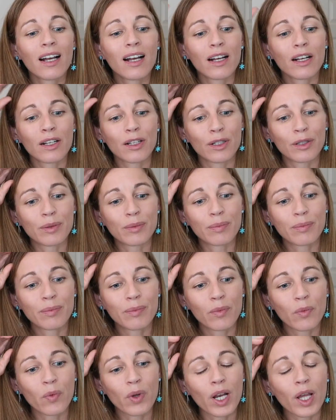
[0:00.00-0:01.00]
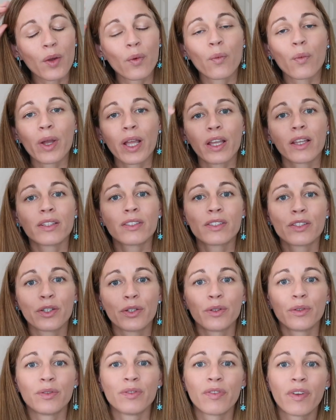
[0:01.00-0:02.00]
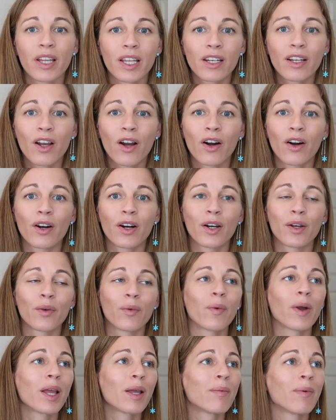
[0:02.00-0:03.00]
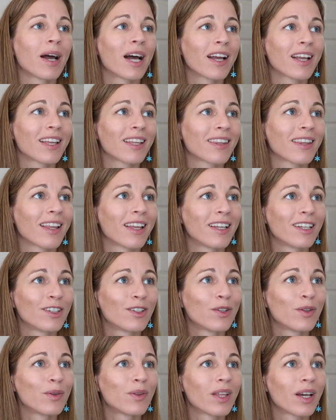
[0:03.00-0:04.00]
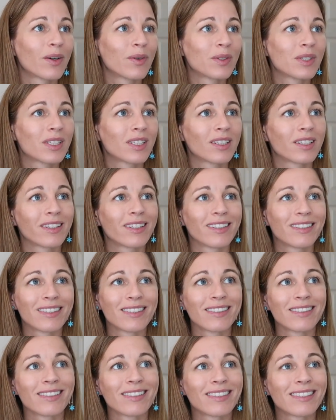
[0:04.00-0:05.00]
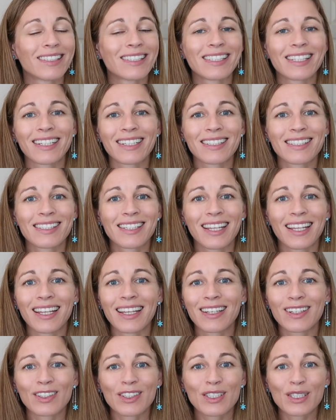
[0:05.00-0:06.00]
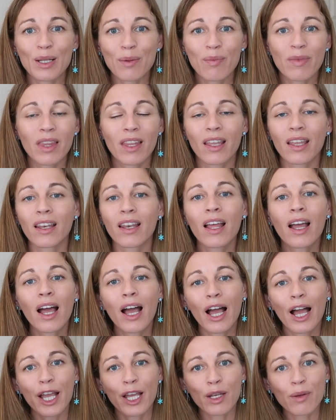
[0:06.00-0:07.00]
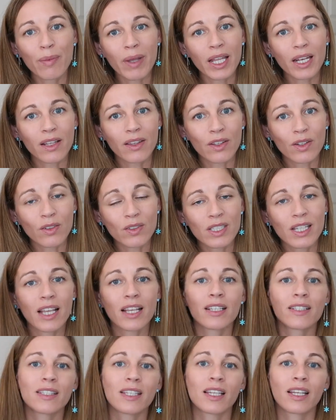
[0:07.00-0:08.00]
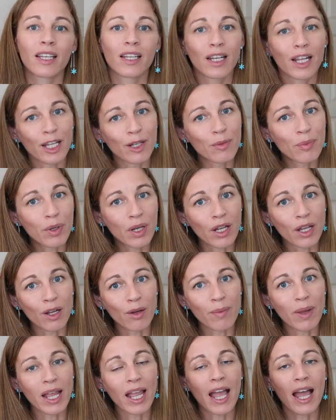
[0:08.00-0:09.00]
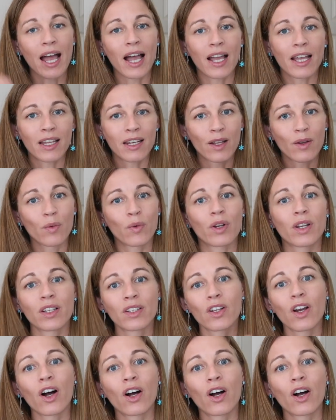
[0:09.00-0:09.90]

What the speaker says: When I went to VidCon way back in like 2016 or something, I had made a little daisy and I'd put it on my hat, and I wanted to